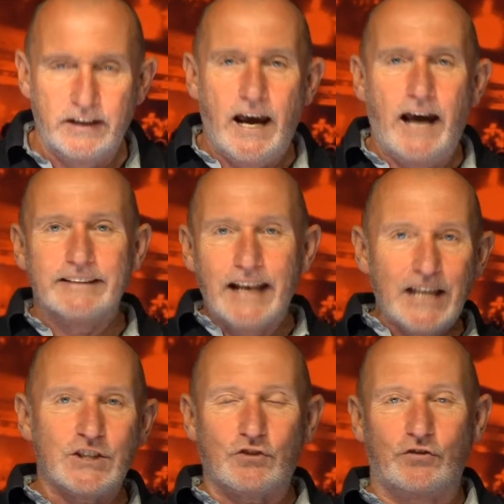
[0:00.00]
And the
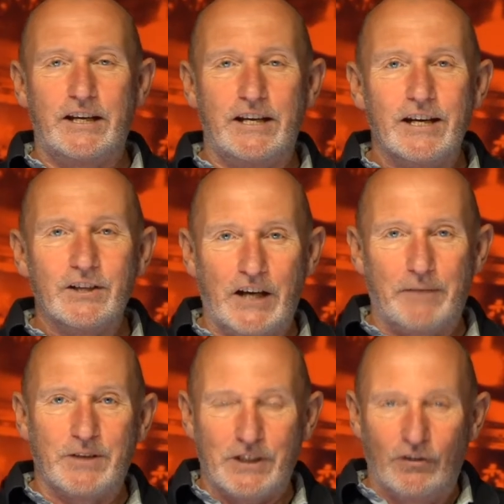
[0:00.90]
last 3
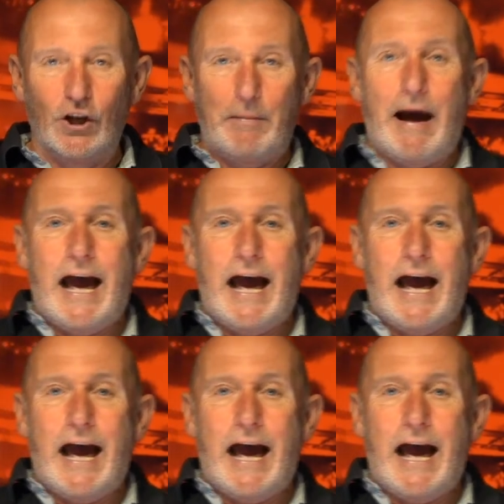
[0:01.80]
chapters are all about